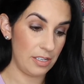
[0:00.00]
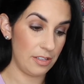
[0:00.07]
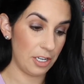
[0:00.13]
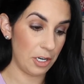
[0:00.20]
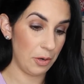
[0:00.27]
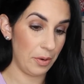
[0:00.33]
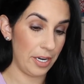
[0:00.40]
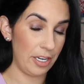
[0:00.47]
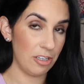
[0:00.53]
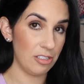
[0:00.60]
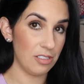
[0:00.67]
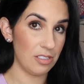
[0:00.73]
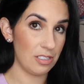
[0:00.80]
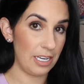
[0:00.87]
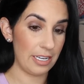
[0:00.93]
the
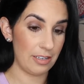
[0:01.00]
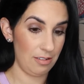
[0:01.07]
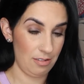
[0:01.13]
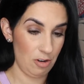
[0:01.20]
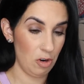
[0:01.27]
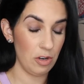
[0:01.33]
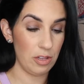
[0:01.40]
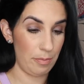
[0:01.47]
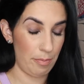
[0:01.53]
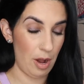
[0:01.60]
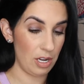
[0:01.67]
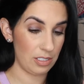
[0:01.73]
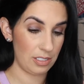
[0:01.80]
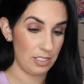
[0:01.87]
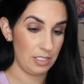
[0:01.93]
creators, like, or the
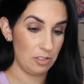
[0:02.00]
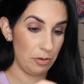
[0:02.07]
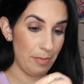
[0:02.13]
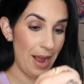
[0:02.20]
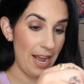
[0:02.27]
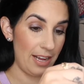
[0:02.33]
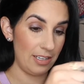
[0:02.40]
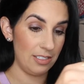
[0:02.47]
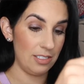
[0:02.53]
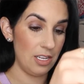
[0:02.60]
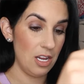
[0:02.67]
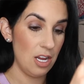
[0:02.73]
boxes or bags,